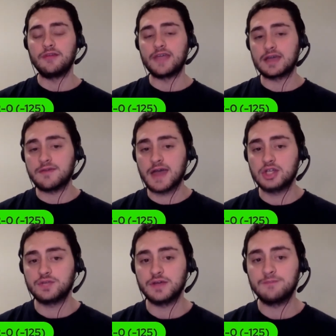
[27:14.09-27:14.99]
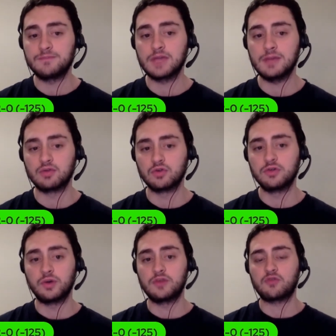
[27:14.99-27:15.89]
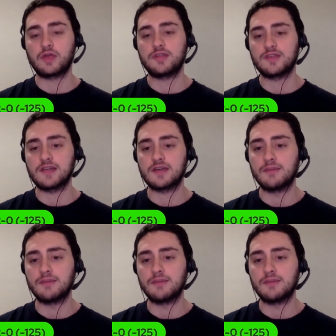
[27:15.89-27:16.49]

I'll take advantage of it. Give me Ruud to win in straight sets